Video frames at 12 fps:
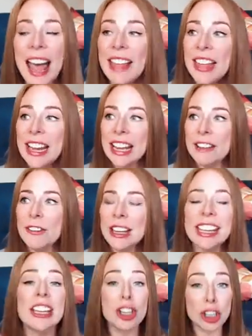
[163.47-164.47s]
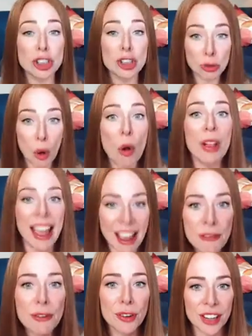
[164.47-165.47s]
that if it can control
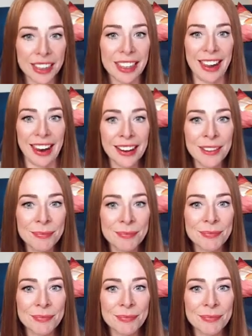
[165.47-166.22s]
everything,